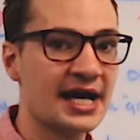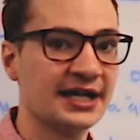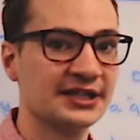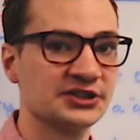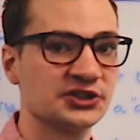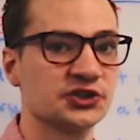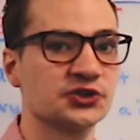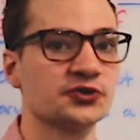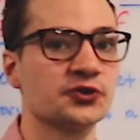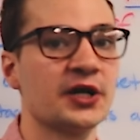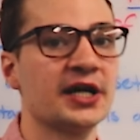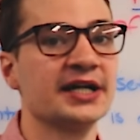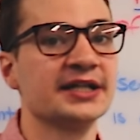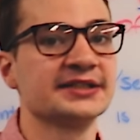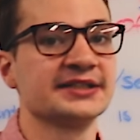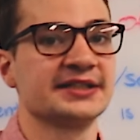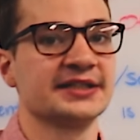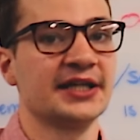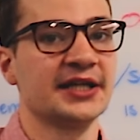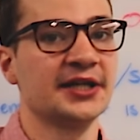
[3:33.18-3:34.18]
and
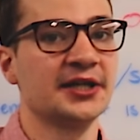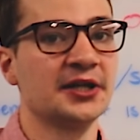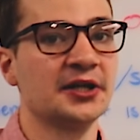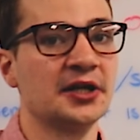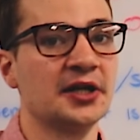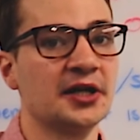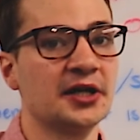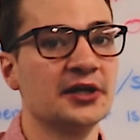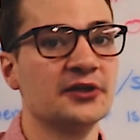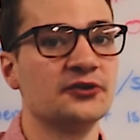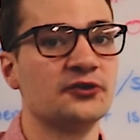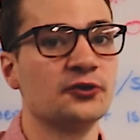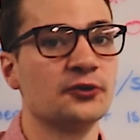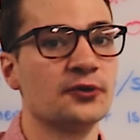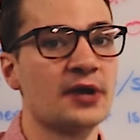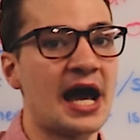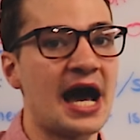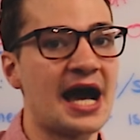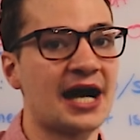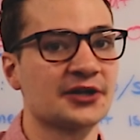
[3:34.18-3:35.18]
translating it into
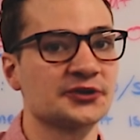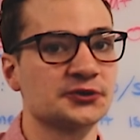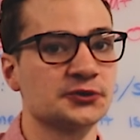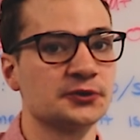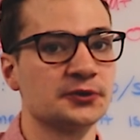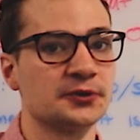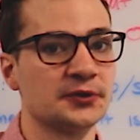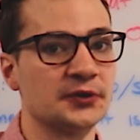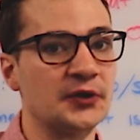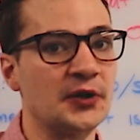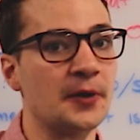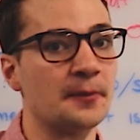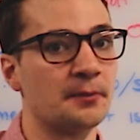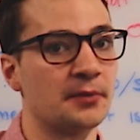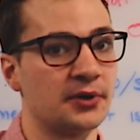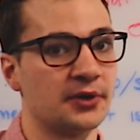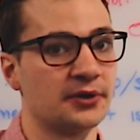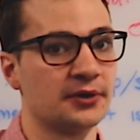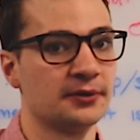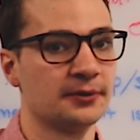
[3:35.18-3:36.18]
an actual
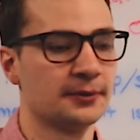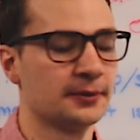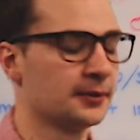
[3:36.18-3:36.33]
number.